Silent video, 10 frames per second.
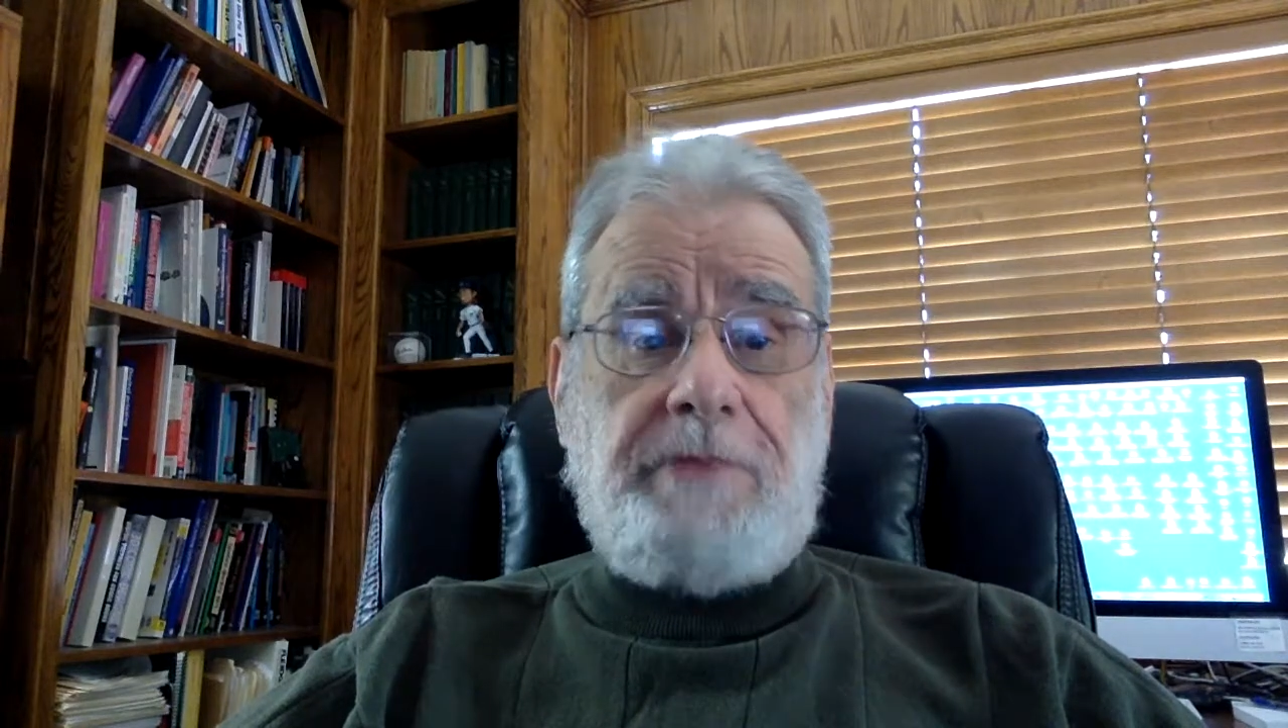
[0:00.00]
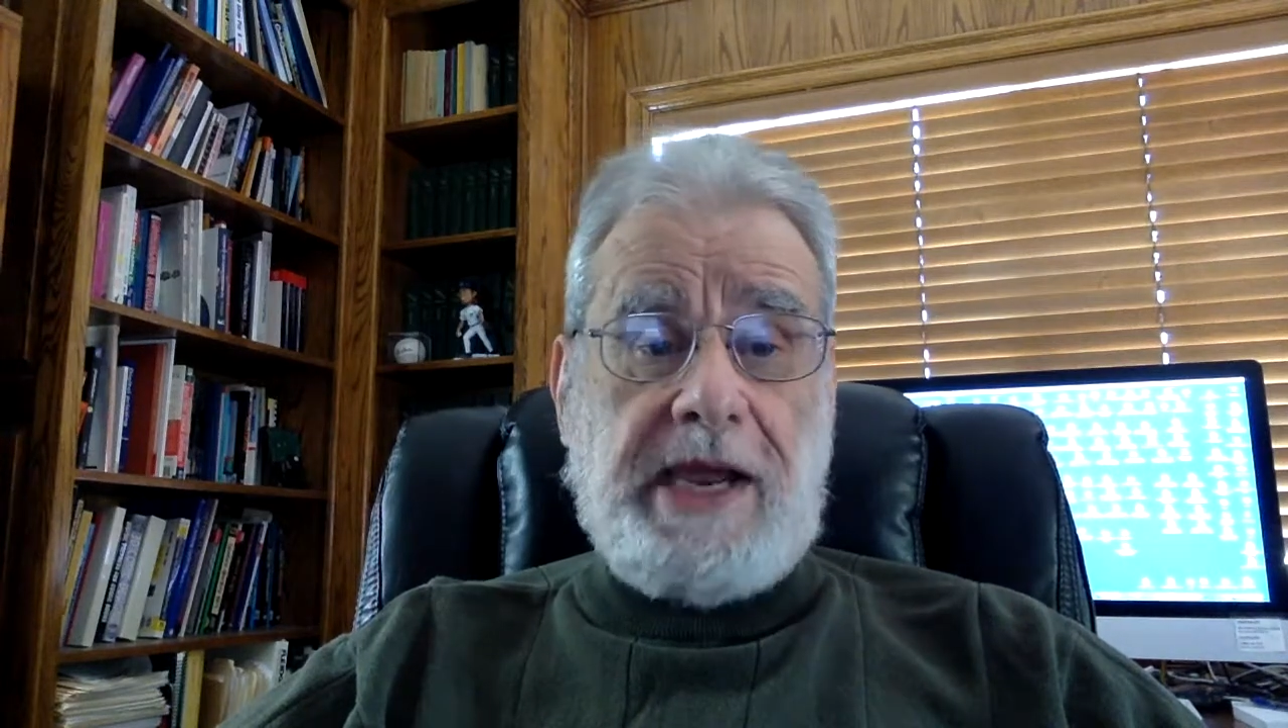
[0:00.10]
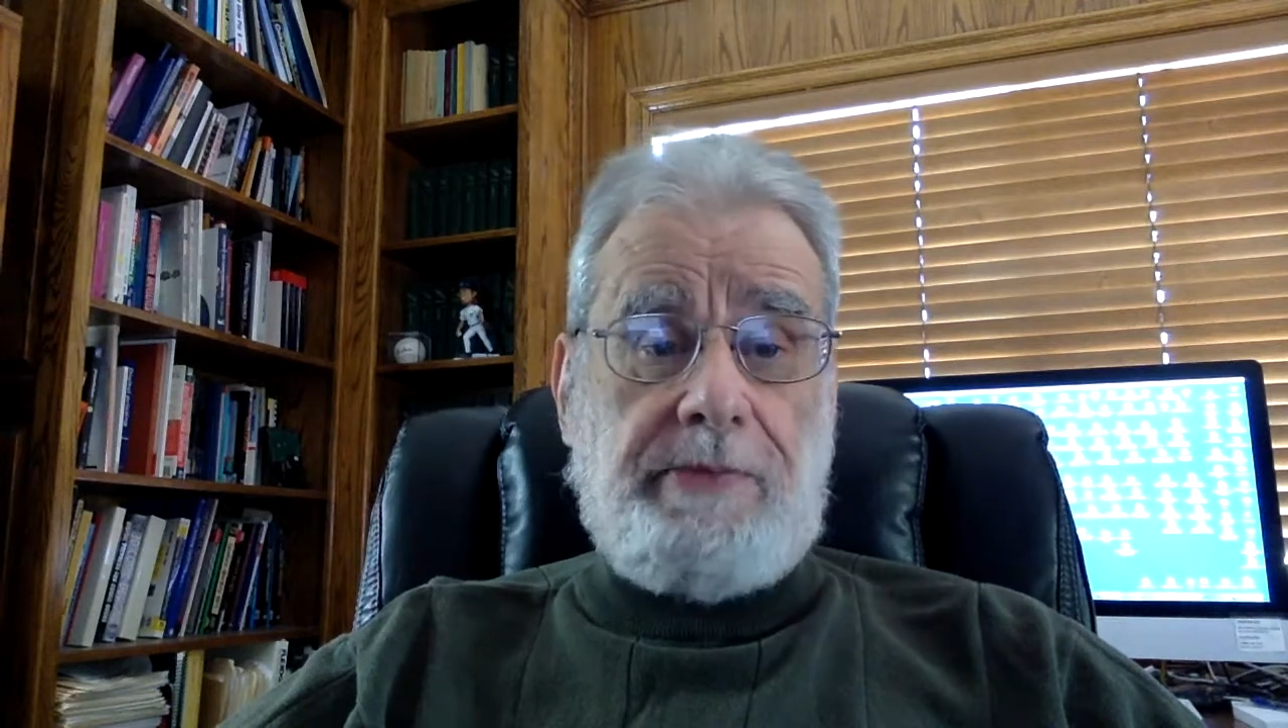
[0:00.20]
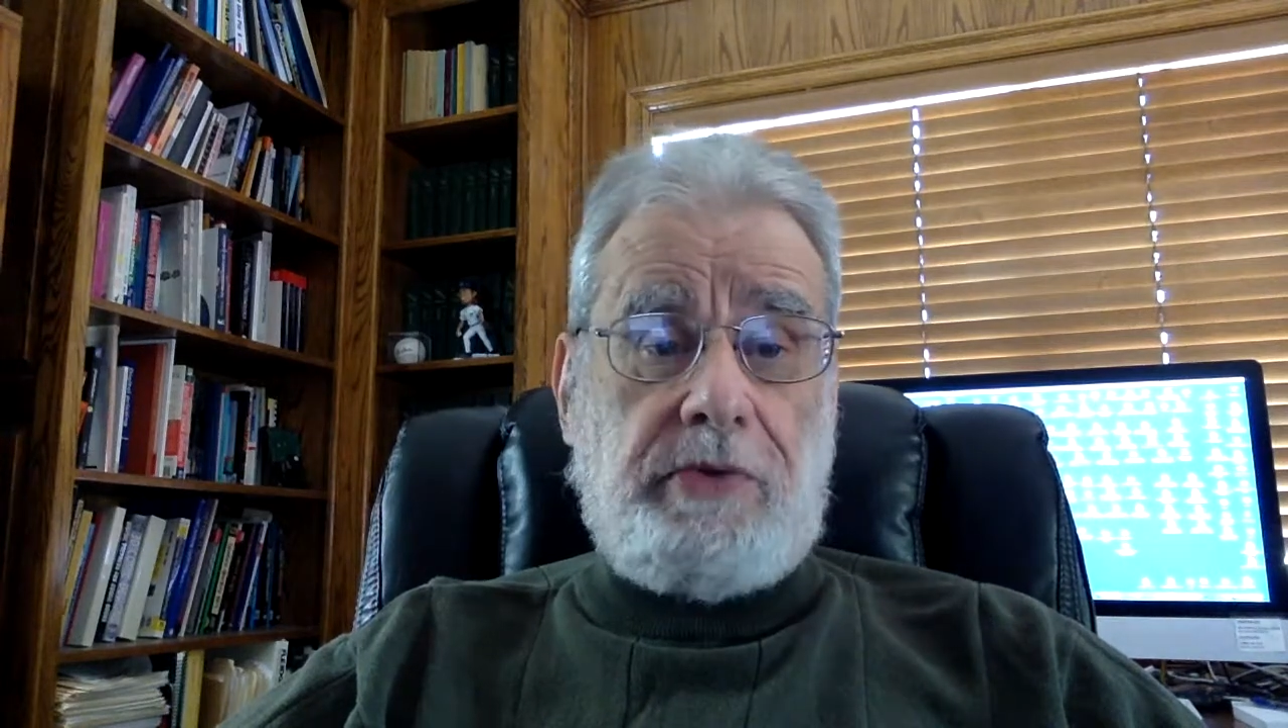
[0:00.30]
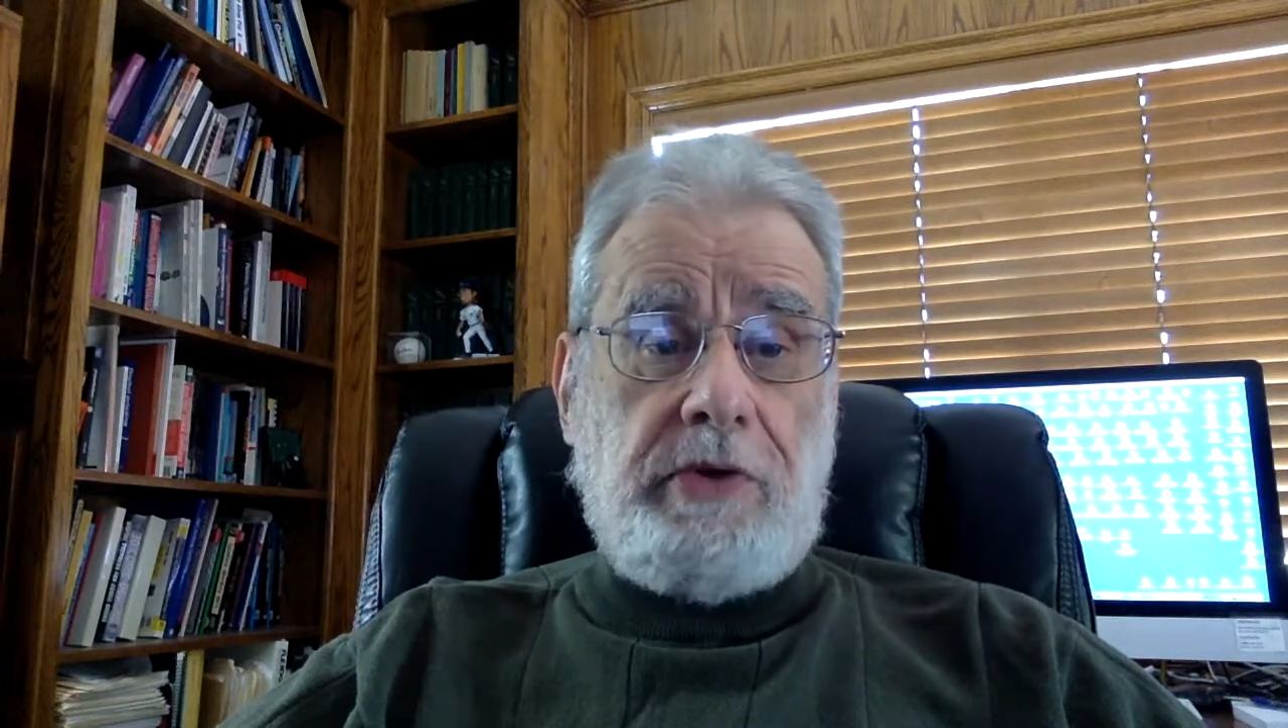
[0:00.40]

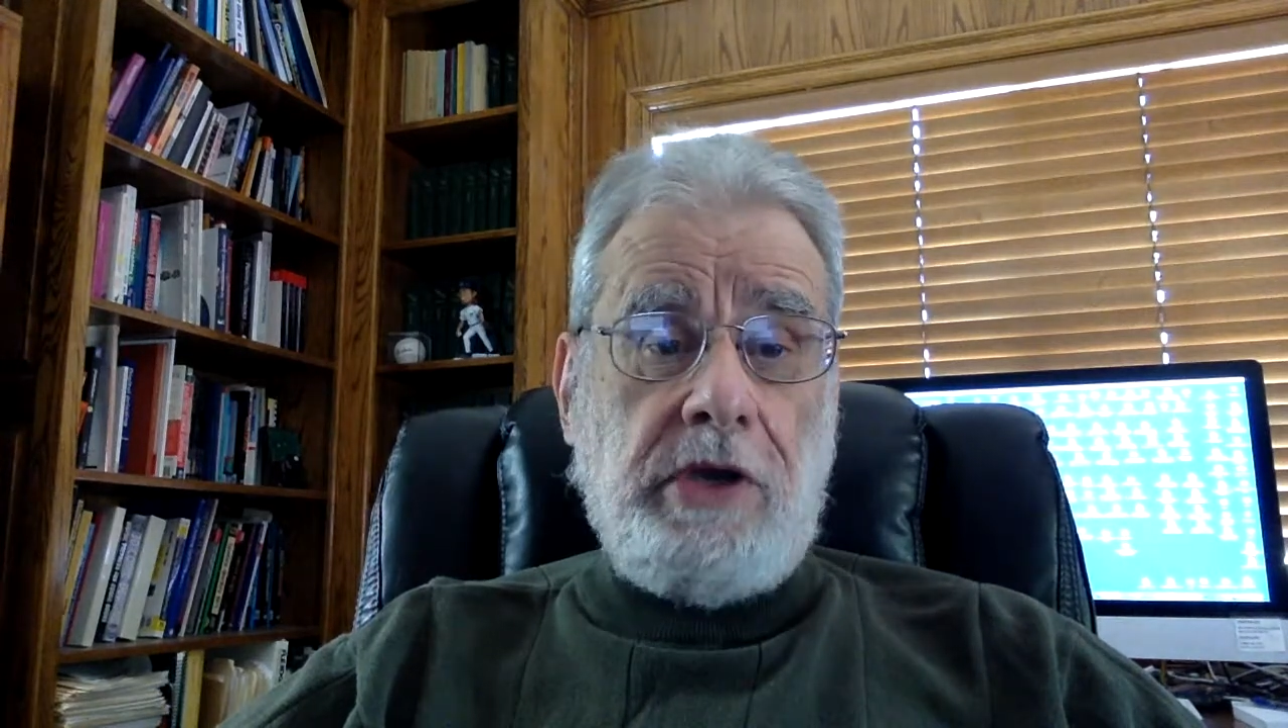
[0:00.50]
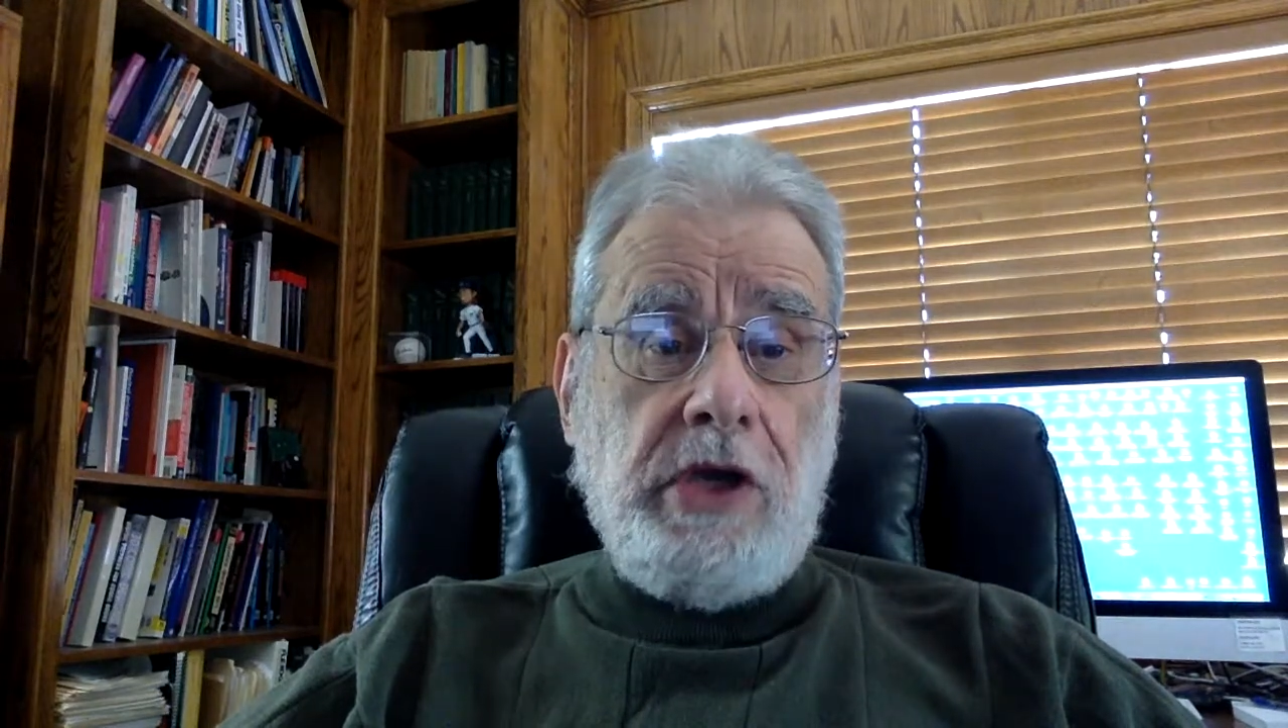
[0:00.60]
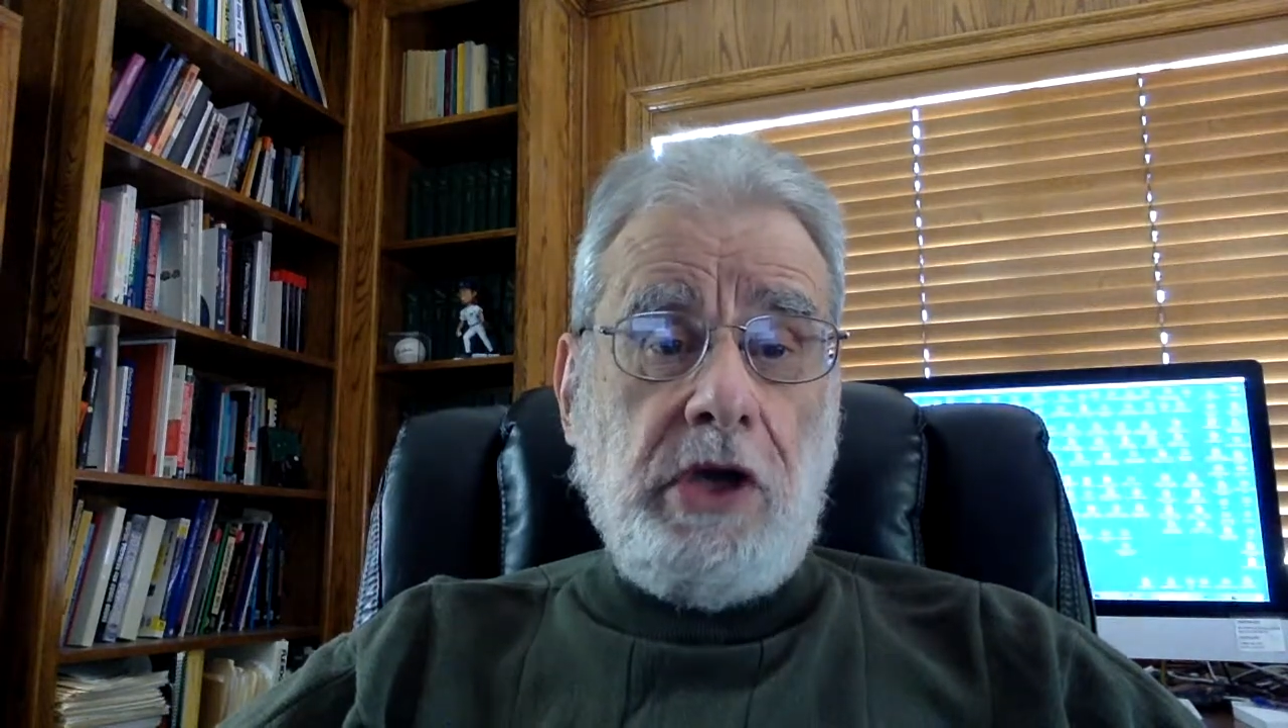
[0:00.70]
paper